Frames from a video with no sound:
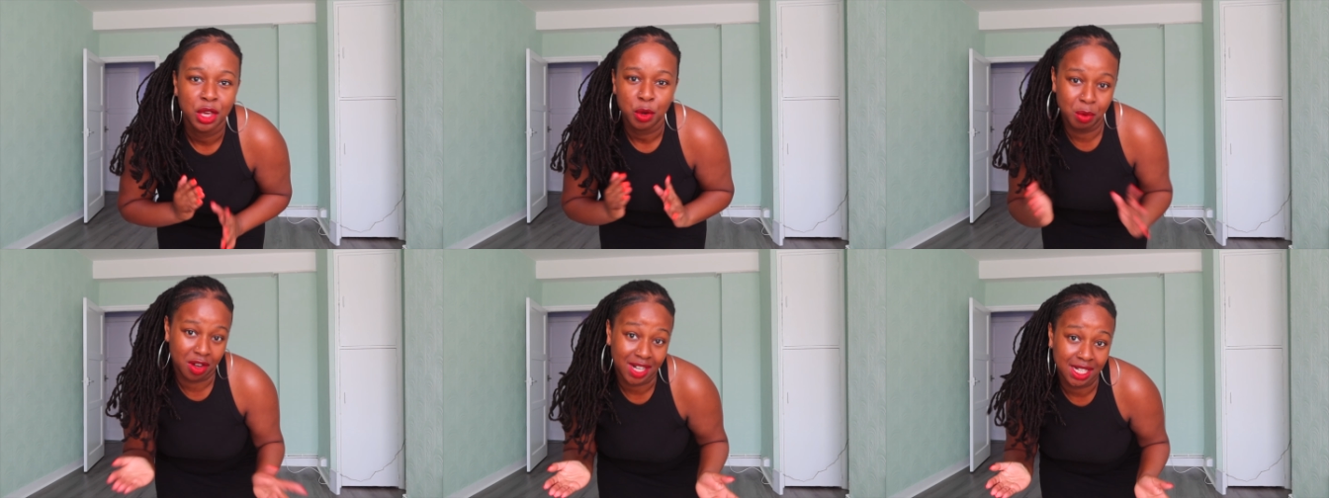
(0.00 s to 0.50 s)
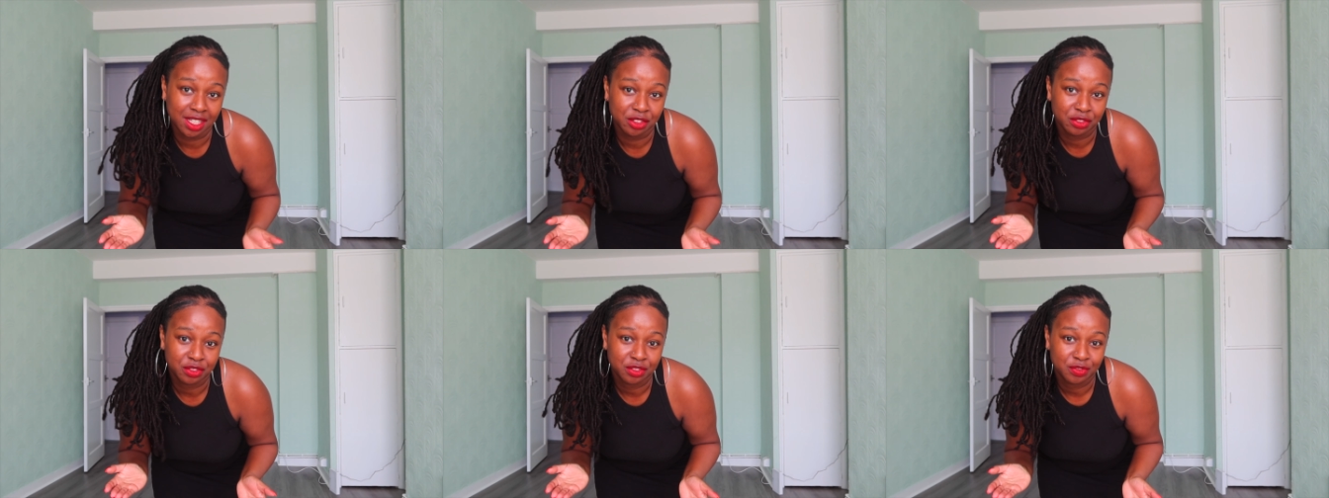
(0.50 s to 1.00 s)
where I
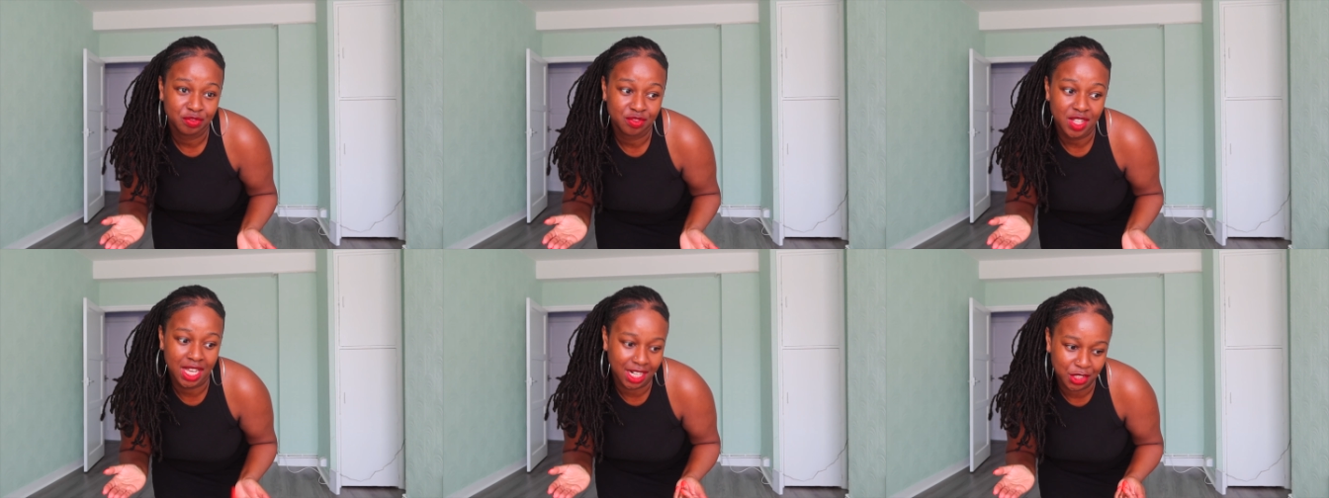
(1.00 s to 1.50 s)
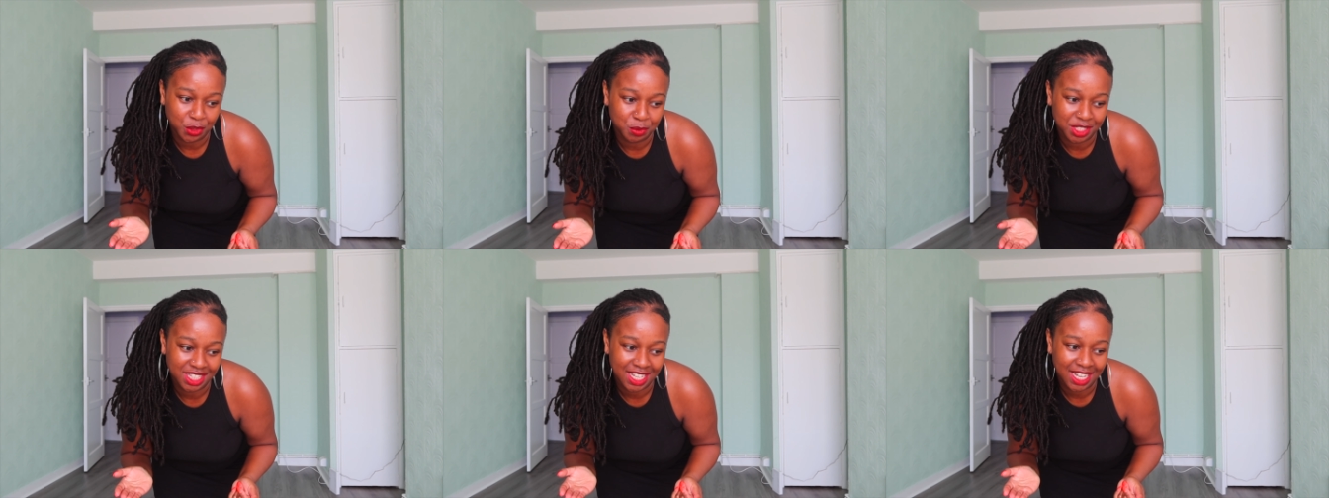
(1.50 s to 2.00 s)
live, and I don't want